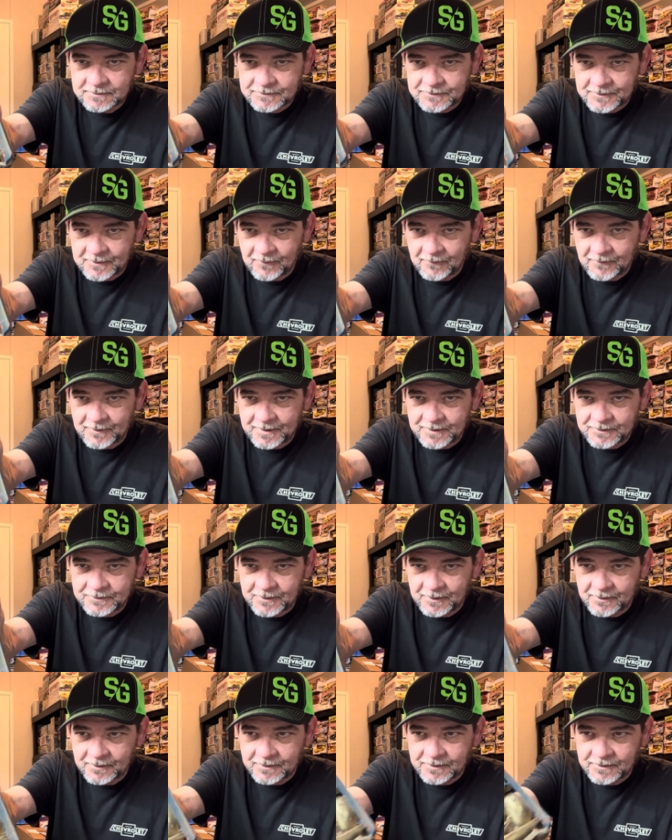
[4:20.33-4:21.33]
See all that
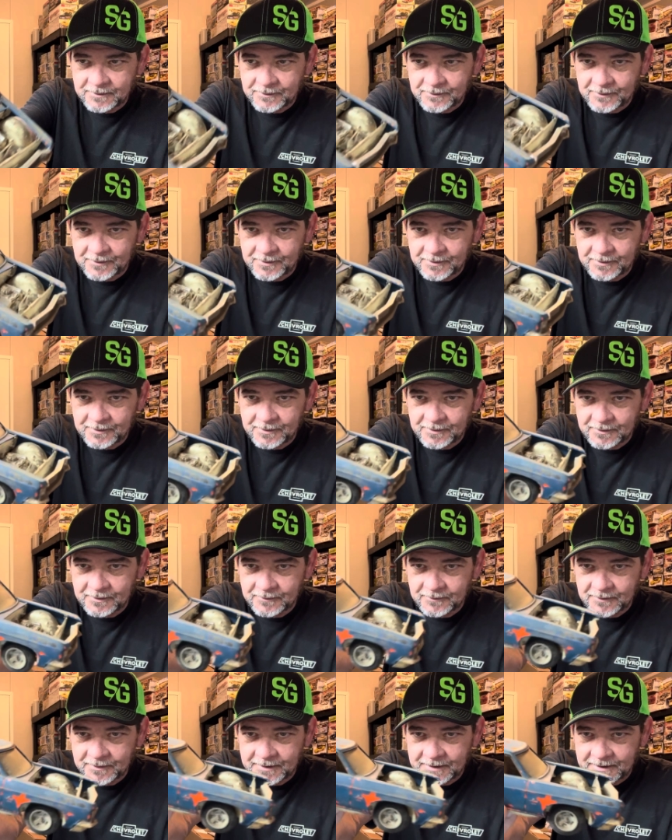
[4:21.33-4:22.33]
dirt in there and
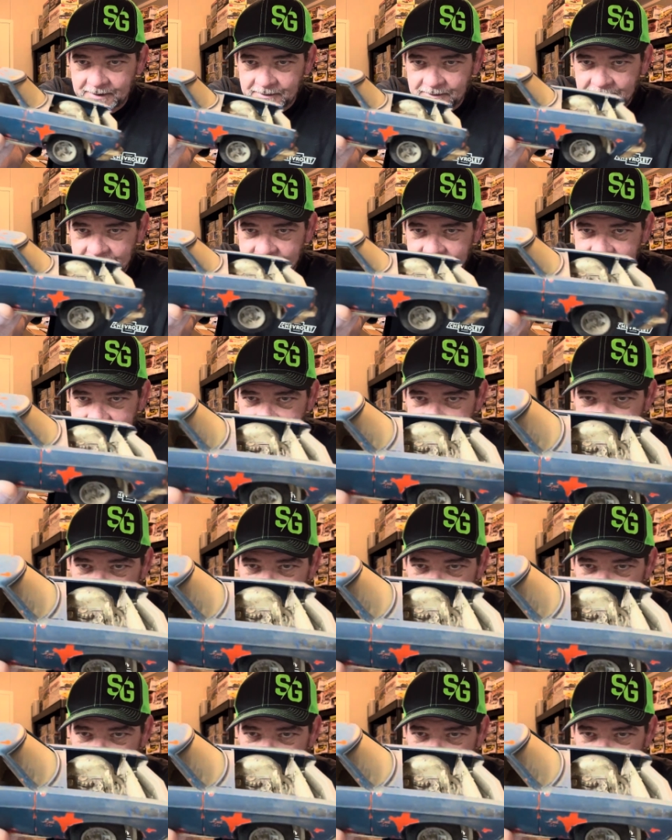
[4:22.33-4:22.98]
all that inside